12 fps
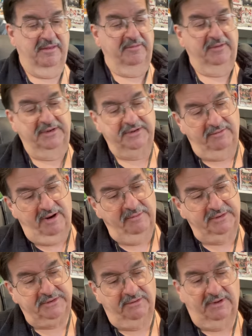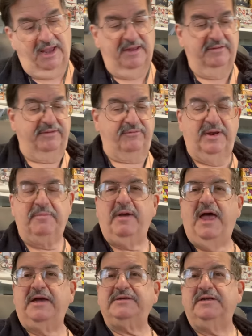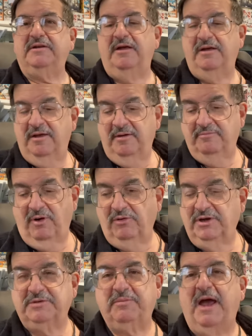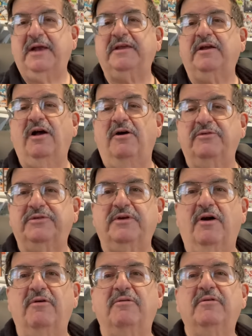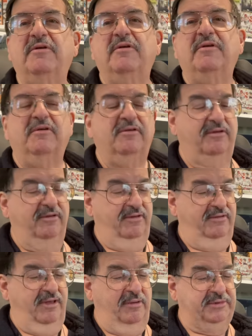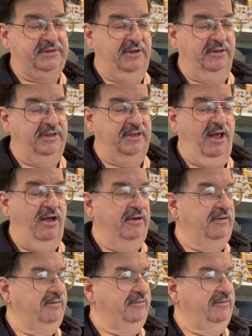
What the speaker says: That's all right. We still got three packs in the bonus pack to go, so I'm still in the hunt.